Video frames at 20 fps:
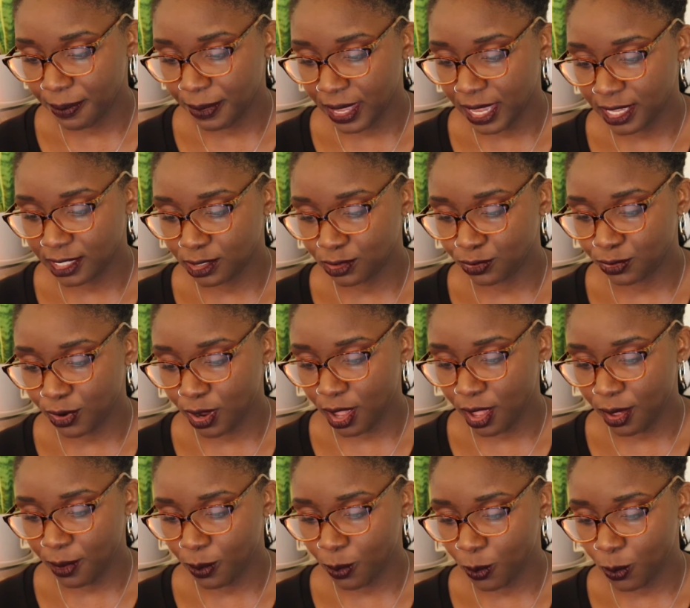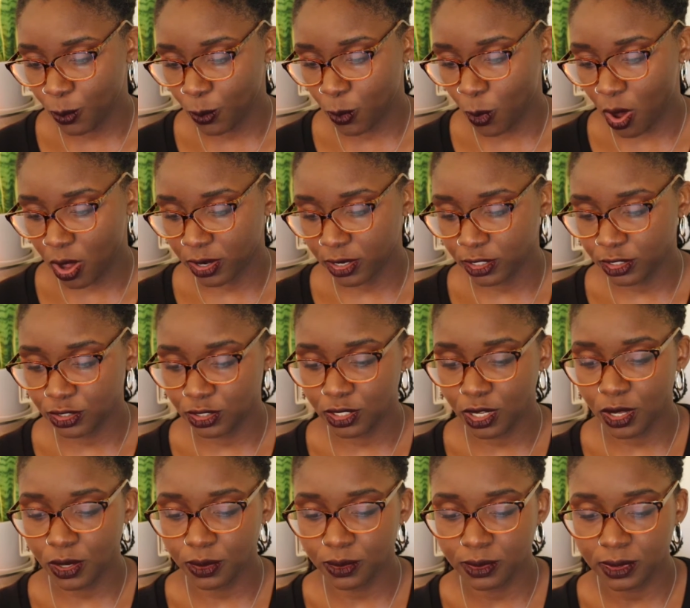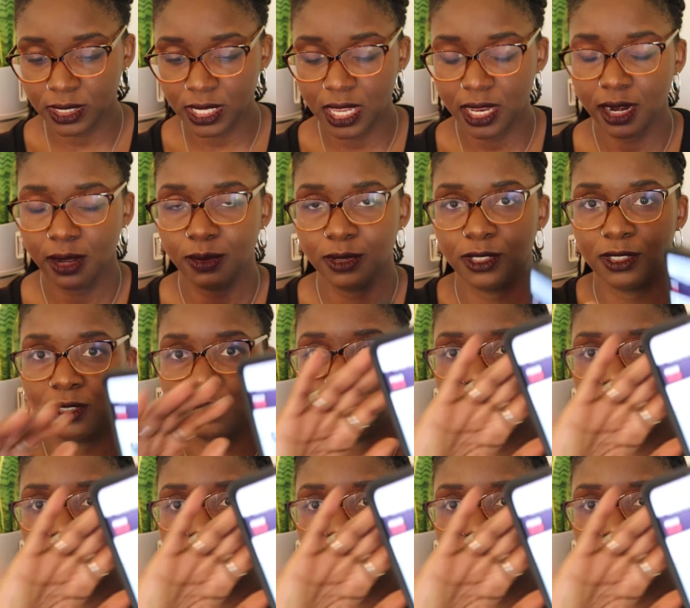It's from Waterstones and it was